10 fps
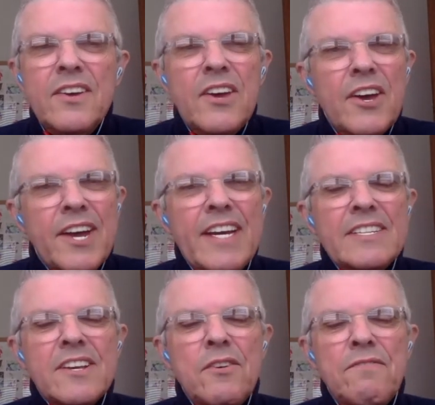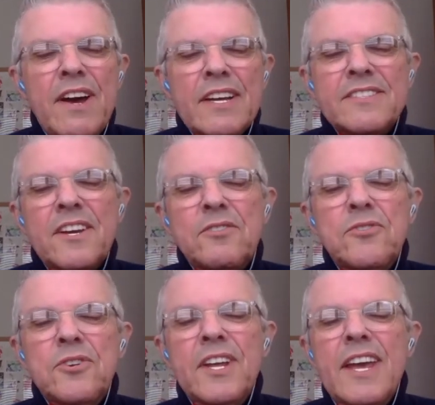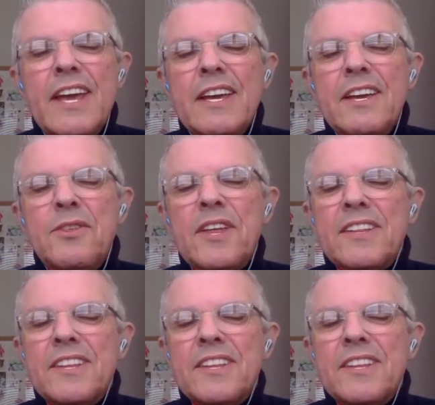Okay, so far so good. You think